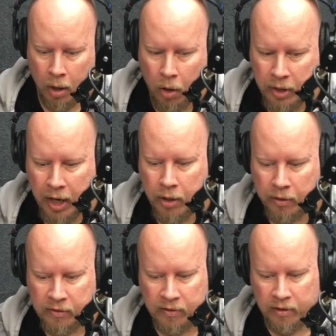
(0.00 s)
Oh yeah, no,
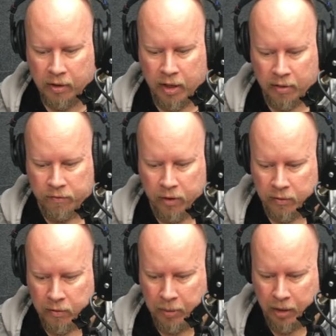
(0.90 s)
it's easy to get
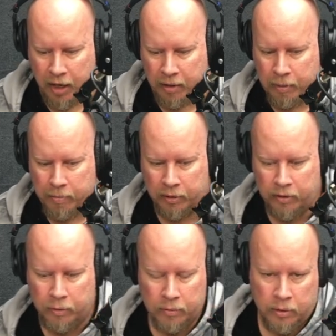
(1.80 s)
confused, but a lot of people
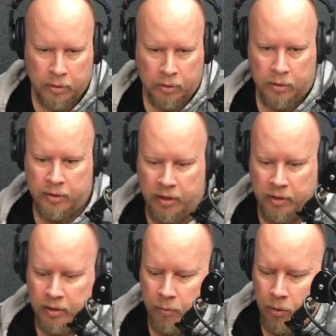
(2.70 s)
do.
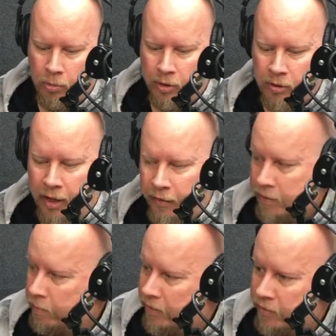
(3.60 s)
The rumors around
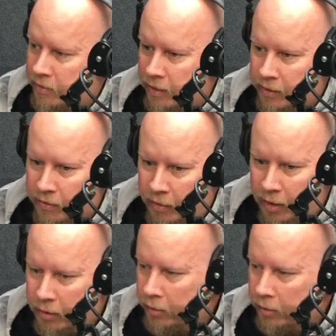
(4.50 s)
this business are insane.